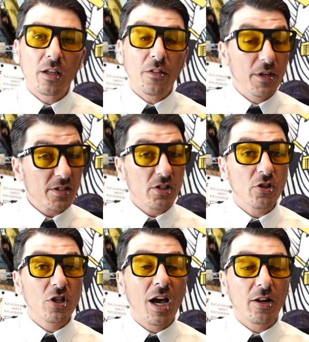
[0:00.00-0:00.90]
This
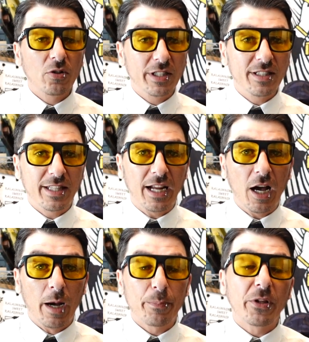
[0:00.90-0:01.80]
year, not only did they
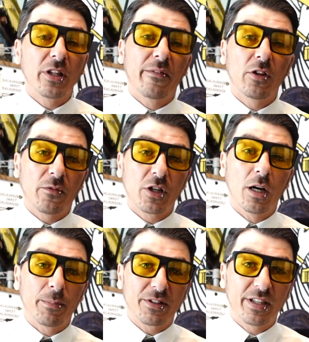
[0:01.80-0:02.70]
up the level of
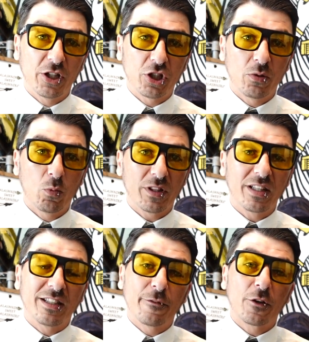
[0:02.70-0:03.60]
competition with the
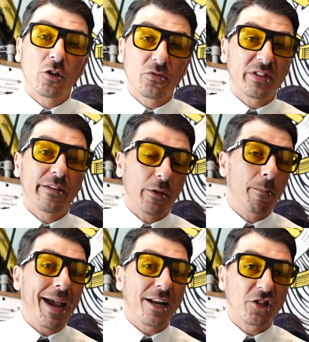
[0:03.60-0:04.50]
difficulty of the
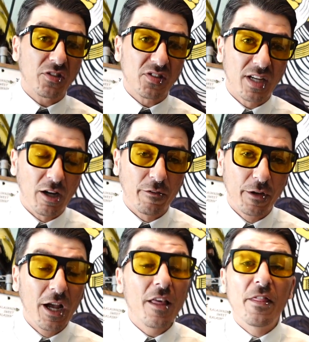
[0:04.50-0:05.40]
match
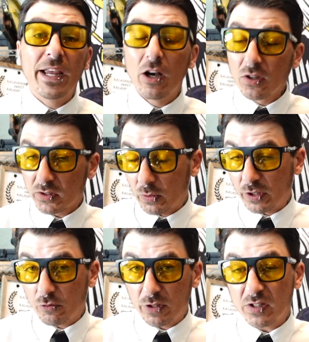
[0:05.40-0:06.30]
itself, they also
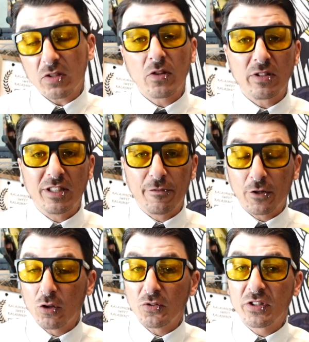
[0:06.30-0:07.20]
increased the
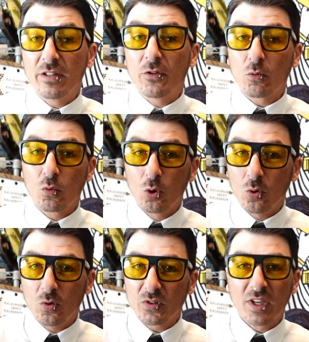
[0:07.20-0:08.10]
difficulty of the
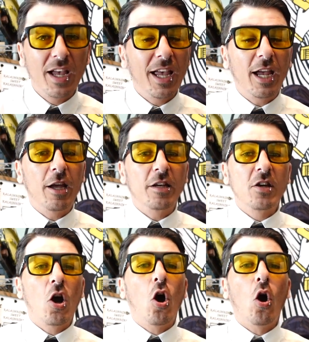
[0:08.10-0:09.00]
rules,
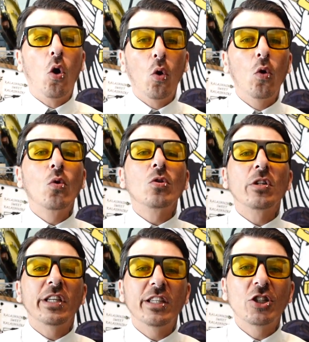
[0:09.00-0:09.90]
and
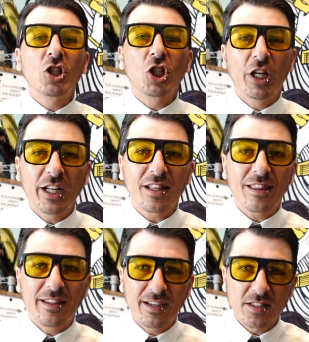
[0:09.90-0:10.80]
Holy
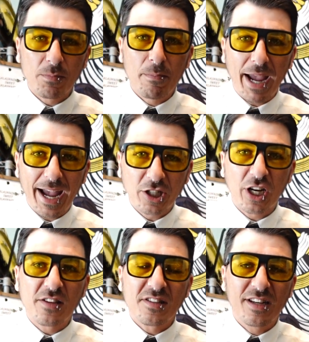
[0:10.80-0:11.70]
shit, this match
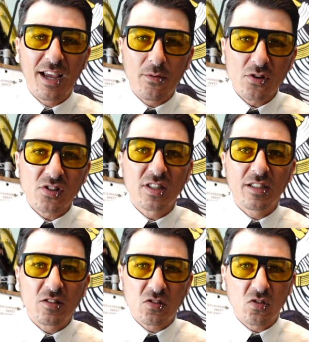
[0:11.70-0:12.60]
has never
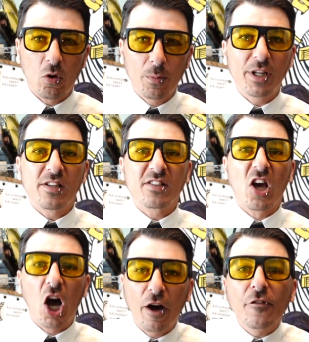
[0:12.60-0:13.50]
seen so many
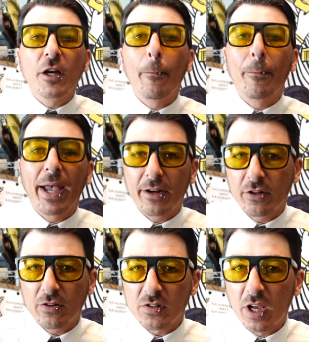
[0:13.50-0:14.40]
tough
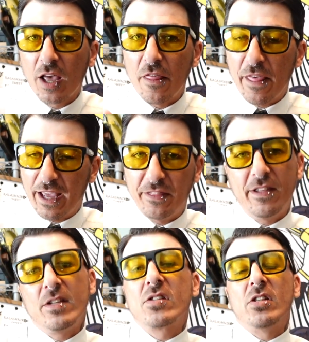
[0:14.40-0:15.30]
competitors than
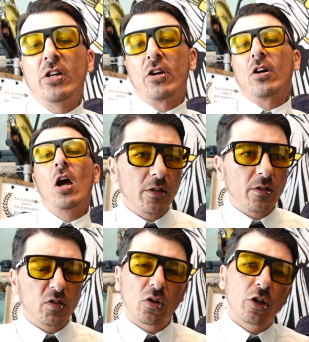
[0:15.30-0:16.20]
this year.
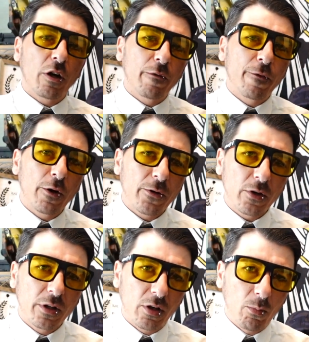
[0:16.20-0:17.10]
So to go further
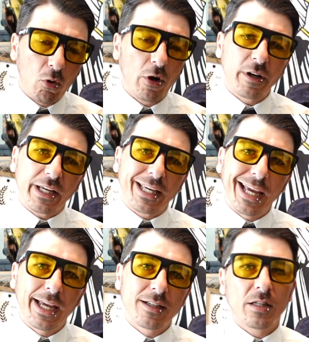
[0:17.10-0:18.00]
a little more into
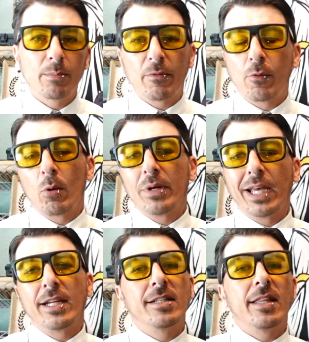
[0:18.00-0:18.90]
KCON before we
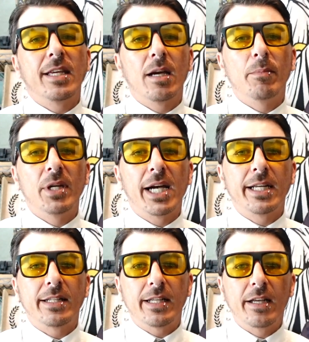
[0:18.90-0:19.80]
get into the
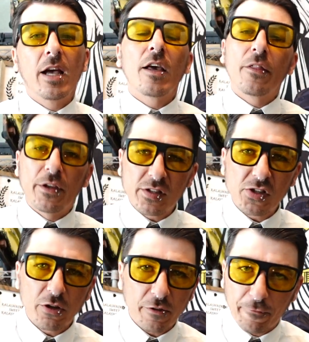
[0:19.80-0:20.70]
M90, this
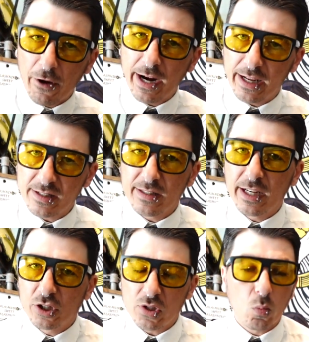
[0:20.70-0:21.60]
year the Friday
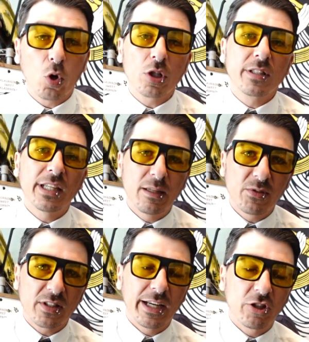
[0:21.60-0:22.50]
stages were team
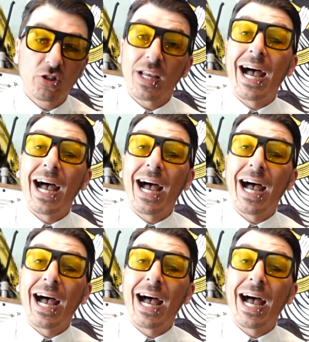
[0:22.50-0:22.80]
stages.